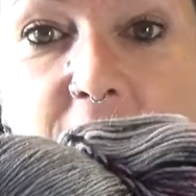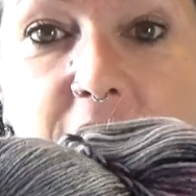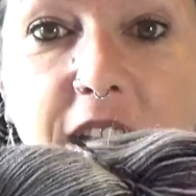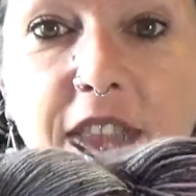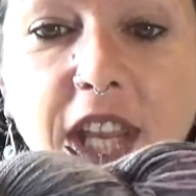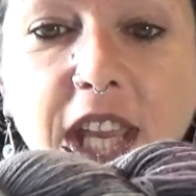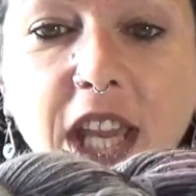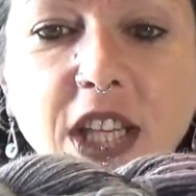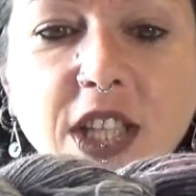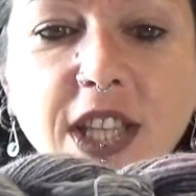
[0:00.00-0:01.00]
And then
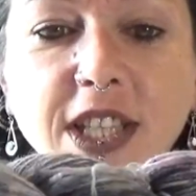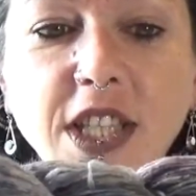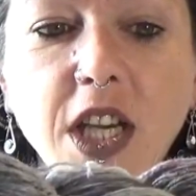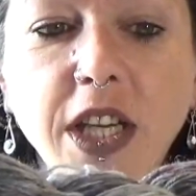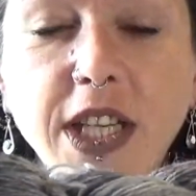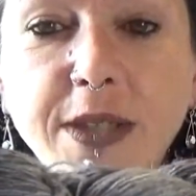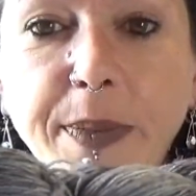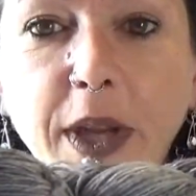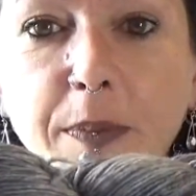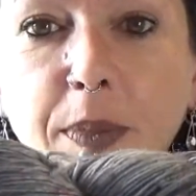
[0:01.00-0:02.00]
occasionally there's a tiny
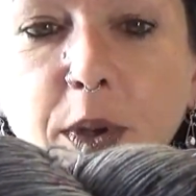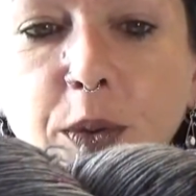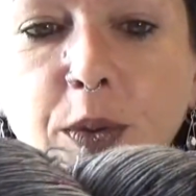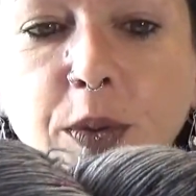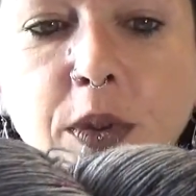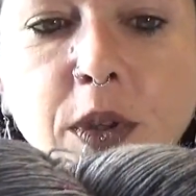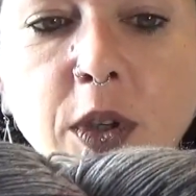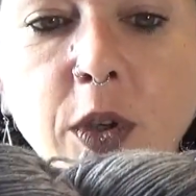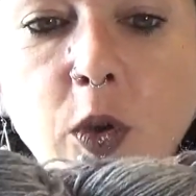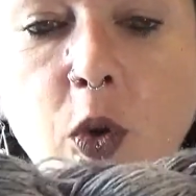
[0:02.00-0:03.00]
speck of blue
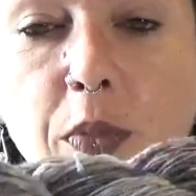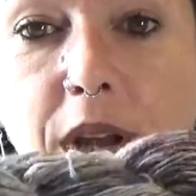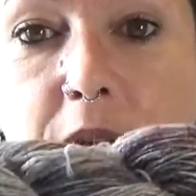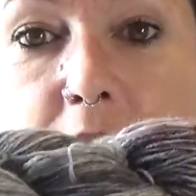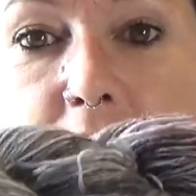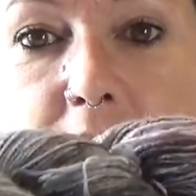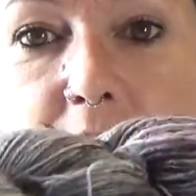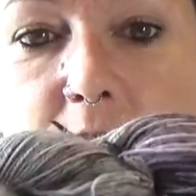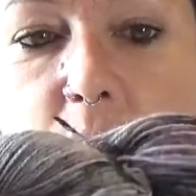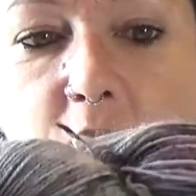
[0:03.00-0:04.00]
or brown
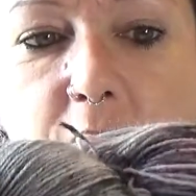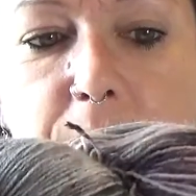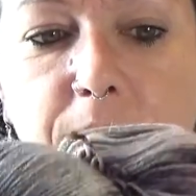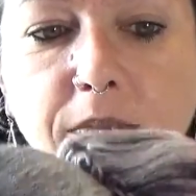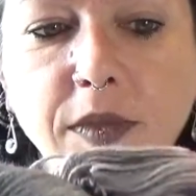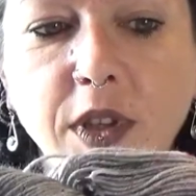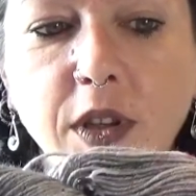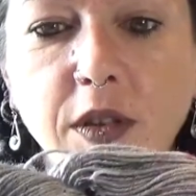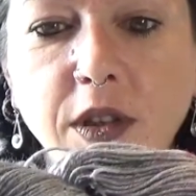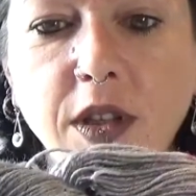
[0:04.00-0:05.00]
where the, you
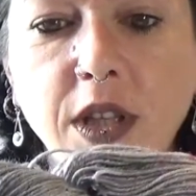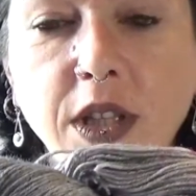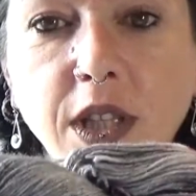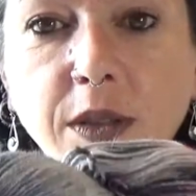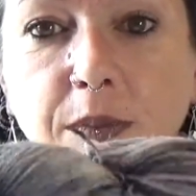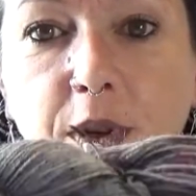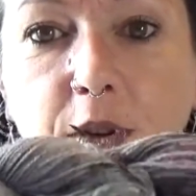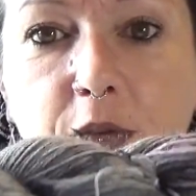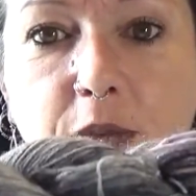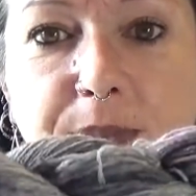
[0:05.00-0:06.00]
know, the dye
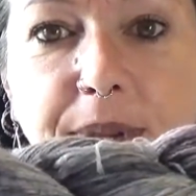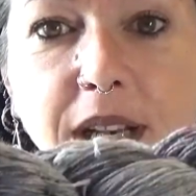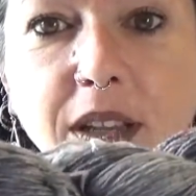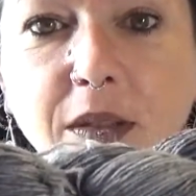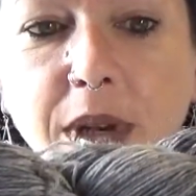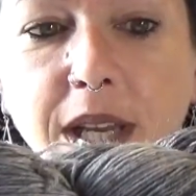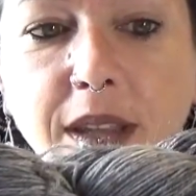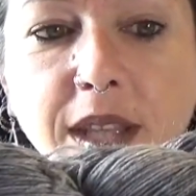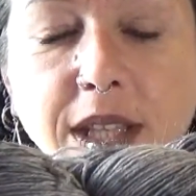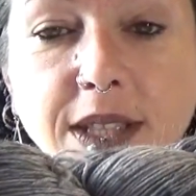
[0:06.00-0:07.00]
broke from the speckling of the black
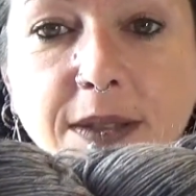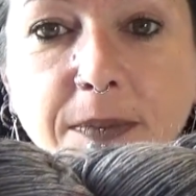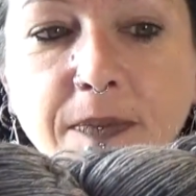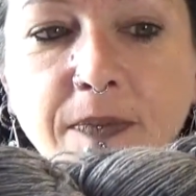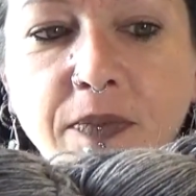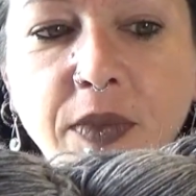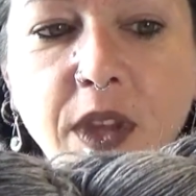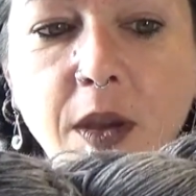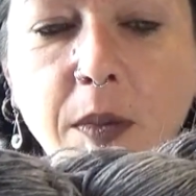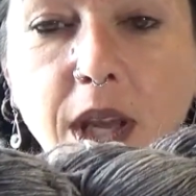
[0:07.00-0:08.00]
and things.
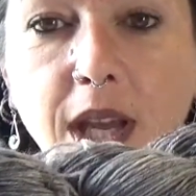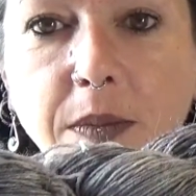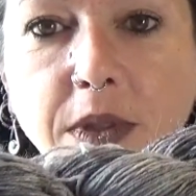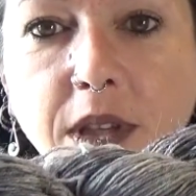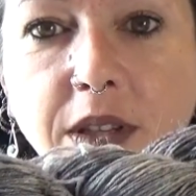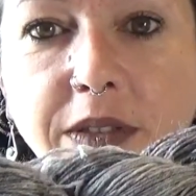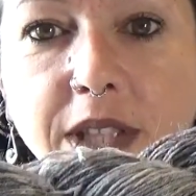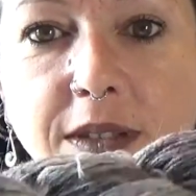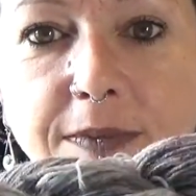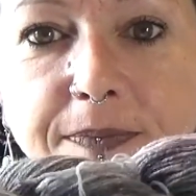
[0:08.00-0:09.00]
But I absolutely love it.